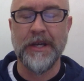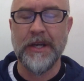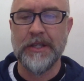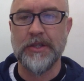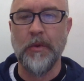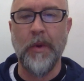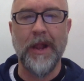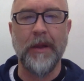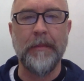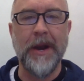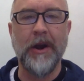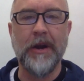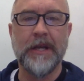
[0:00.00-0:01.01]
So while
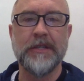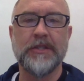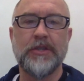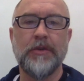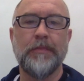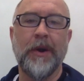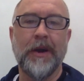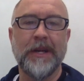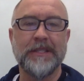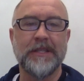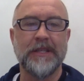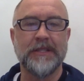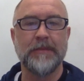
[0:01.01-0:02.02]
America's two-party
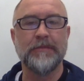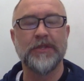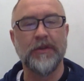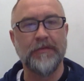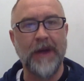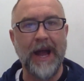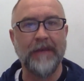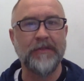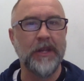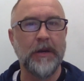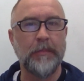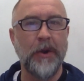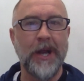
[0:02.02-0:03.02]
system survived the
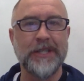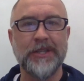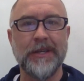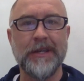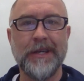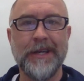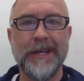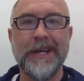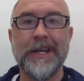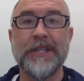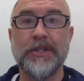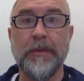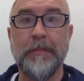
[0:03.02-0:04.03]
Depression,
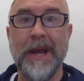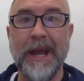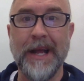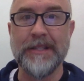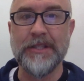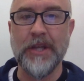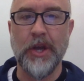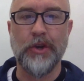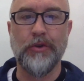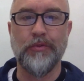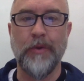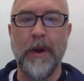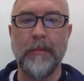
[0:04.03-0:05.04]
Japan's
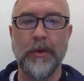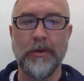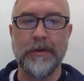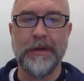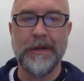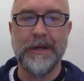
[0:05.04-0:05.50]
crumbled.